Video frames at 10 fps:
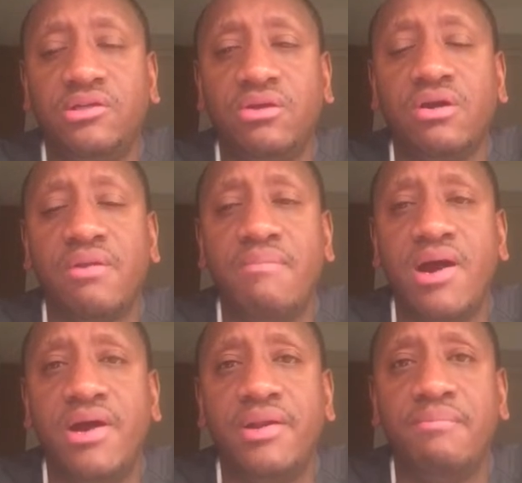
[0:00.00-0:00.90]
talk
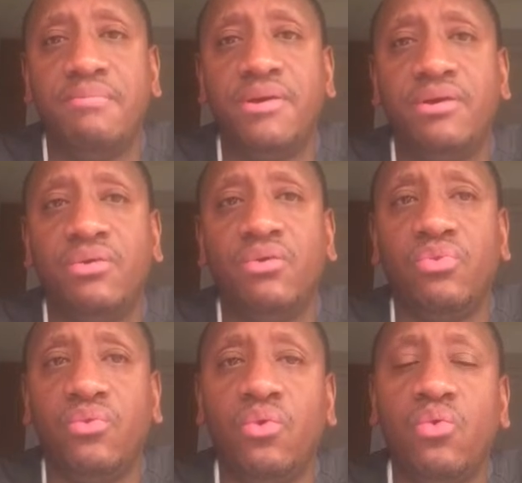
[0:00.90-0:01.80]
about it, but
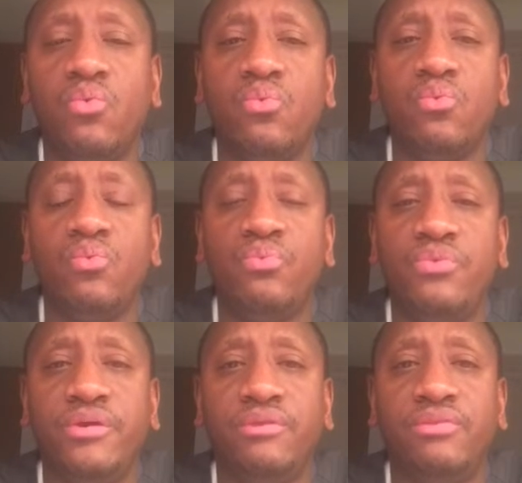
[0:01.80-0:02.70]
although
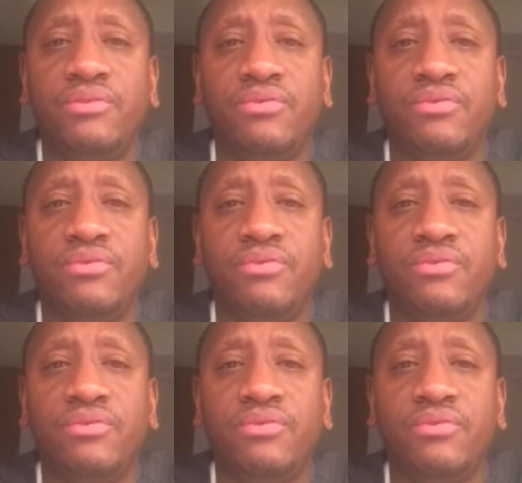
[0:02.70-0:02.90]
the